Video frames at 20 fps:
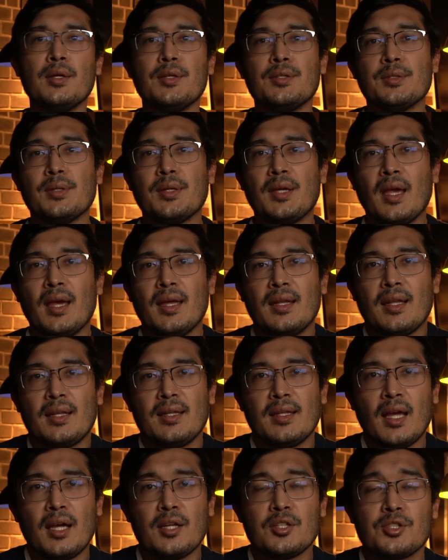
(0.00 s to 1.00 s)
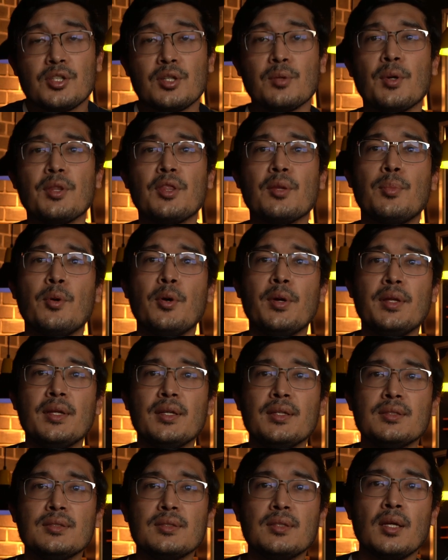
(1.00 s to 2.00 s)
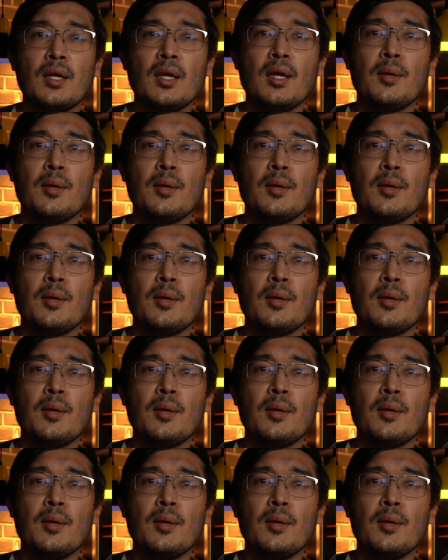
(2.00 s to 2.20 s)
So again, not sure what the point is,